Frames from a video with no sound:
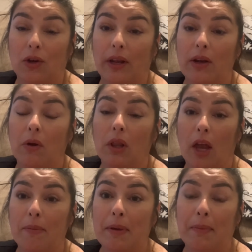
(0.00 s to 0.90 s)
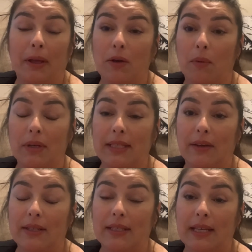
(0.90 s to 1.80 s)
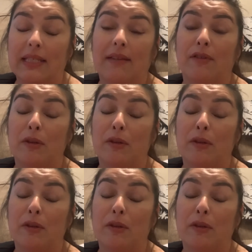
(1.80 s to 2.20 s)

I know a lot of people, I don't want to sound insensitive